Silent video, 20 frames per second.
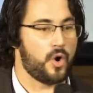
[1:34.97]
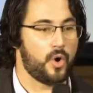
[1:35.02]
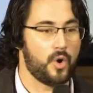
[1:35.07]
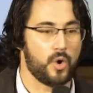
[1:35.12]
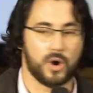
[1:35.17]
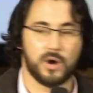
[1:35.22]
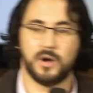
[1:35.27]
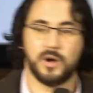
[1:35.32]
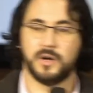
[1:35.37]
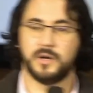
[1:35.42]

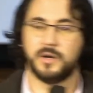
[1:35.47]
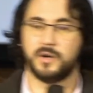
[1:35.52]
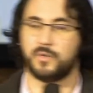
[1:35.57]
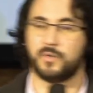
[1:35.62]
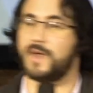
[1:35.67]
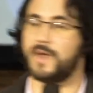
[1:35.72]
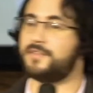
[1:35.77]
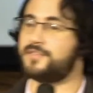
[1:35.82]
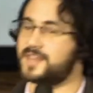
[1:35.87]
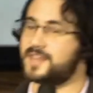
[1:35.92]
or
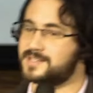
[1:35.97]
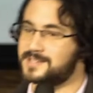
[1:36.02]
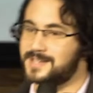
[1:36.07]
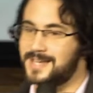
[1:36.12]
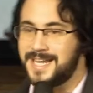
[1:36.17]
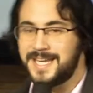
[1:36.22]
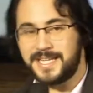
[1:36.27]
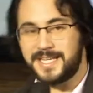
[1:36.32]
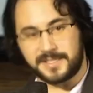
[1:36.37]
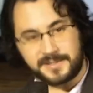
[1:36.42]
whether there's
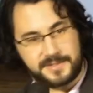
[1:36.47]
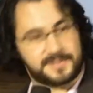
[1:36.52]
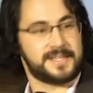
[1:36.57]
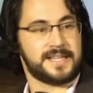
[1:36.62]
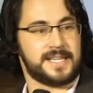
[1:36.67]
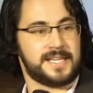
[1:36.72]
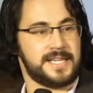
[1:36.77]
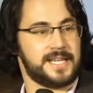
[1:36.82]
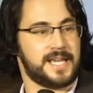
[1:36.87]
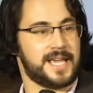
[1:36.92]

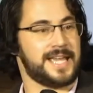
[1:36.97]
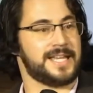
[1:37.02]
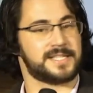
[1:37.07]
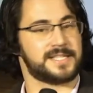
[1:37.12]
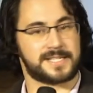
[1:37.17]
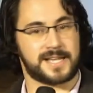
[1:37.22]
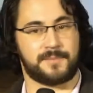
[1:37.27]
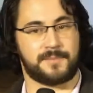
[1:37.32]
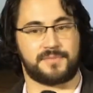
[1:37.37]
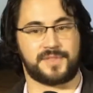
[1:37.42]
leniency
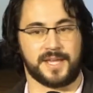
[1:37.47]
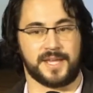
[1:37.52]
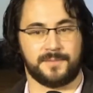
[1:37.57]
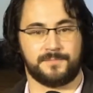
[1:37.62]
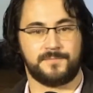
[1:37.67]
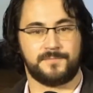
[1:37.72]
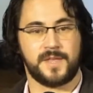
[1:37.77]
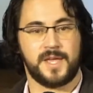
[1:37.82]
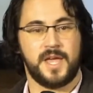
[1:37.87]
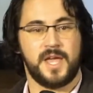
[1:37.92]
in
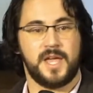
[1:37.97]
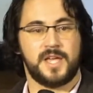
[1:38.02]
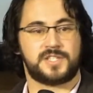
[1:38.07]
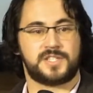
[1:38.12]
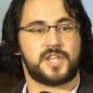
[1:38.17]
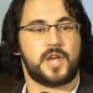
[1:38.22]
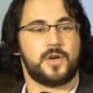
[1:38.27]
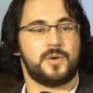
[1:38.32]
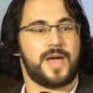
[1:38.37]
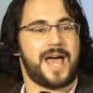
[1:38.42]
something.
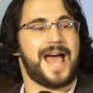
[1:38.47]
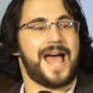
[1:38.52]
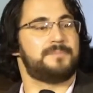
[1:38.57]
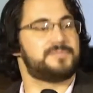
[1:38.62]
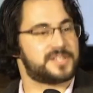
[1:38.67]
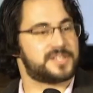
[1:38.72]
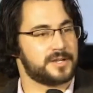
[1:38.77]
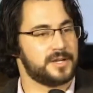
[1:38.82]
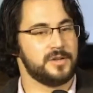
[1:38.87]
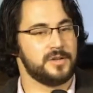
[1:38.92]
So
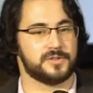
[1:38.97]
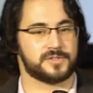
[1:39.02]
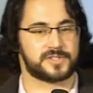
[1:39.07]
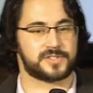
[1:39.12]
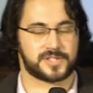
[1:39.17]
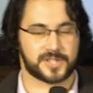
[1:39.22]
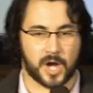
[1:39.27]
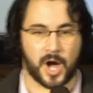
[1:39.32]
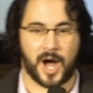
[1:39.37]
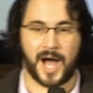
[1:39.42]

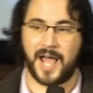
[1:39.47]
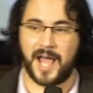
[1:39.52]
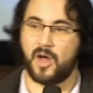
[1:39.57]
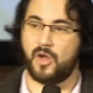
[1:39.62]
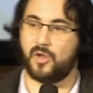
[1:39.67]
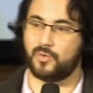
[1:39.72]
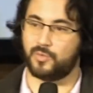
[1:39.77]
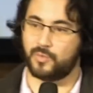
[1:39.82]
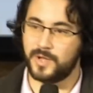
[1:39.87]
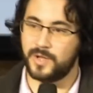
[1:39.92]
absolutes,
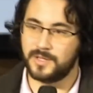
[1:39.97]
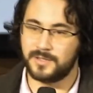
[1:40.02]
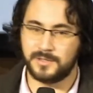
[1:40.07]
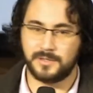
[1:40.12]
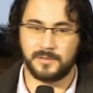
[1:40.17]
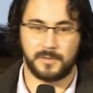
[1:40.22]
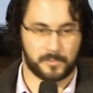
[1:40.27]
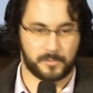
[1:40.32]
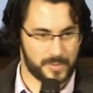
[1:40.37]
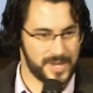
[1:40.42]
Kyal
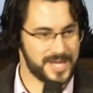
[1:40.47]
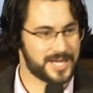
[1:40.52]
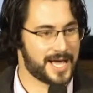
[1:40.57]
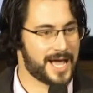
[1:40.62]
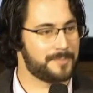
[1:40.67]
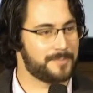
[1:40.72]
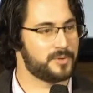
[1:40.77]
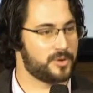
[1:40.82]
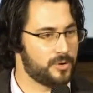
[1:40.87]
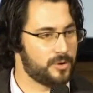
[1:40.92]
will pick
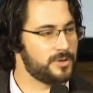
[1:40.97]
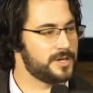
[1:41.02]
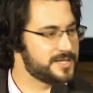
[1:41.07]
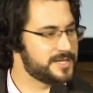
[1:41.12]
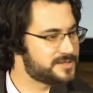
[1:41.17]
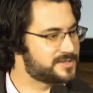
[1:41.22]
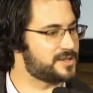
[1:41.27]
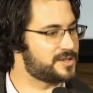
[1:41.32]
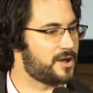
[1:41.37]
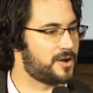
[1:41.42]
up all
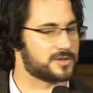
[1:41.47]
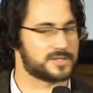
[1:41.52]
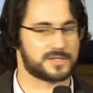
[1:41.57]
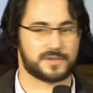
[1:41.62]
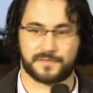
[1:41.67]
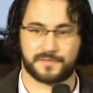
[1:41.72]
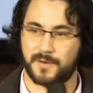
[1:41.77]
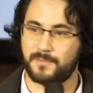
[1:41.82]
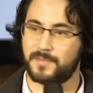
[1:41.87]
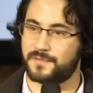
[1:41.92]
his
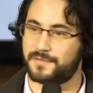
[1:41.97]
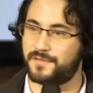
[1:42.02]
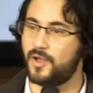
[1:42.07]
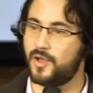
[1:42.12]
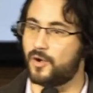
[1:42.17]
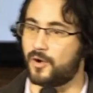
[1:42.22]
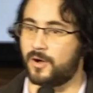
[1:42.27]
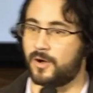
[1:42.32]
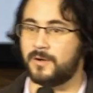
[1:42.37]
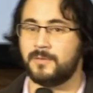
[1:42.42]
socks from the
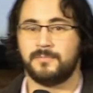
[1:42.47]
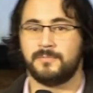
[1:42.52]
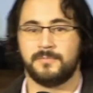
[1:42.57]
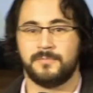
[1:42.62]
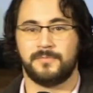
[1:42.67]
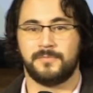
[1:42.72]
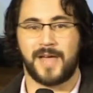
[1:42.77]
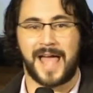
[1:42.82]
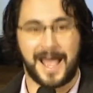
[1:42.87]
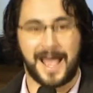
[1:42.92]
floor.
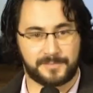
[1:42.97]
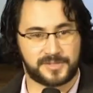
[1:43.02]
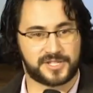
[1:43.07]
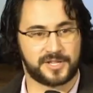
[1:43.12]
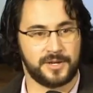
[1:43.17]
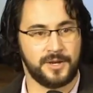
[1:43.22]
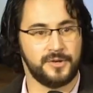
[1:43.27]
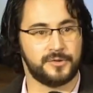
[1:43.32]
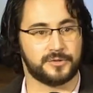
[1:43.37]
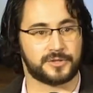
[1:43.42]

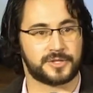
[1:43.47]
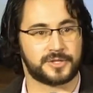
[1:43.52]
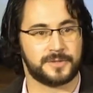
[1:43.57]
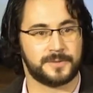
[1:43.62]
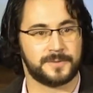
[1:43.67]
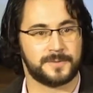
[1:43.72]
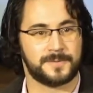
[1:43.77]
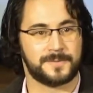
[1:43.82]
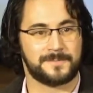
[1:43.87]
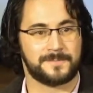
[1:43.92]
Absolute,
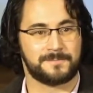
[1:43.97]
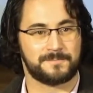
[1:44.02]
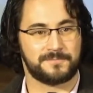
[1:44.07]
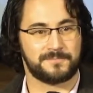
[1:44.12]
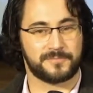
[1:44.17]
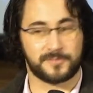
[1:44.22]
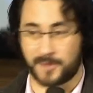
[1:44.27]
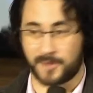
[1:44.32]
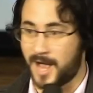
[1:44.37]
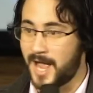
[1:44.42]

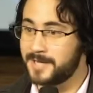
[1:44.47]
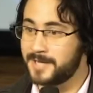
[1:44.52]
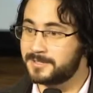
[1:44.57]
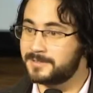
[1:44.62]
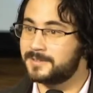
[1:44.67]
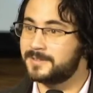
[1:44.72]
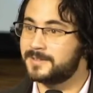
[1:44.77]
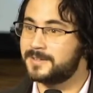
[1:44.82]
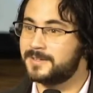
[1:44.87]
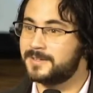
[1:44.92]
right?